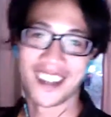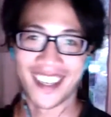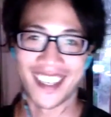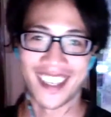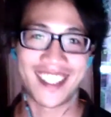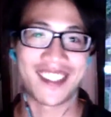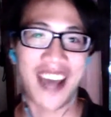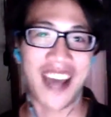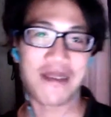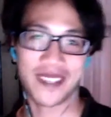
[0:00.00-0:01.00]
It still
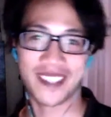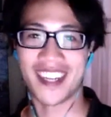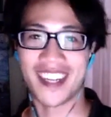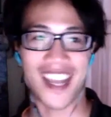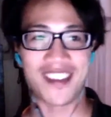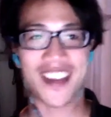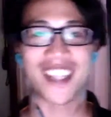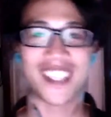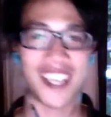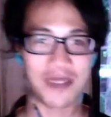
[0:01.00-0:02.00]
happens. And you can't
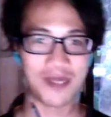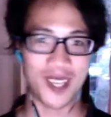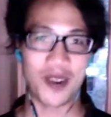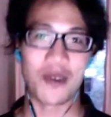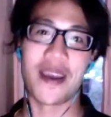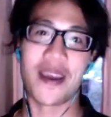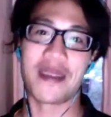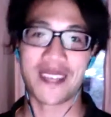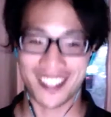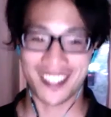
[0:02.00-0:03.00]
tell them to go away
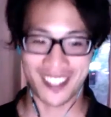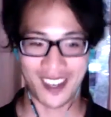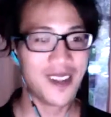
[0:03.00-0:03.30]
because they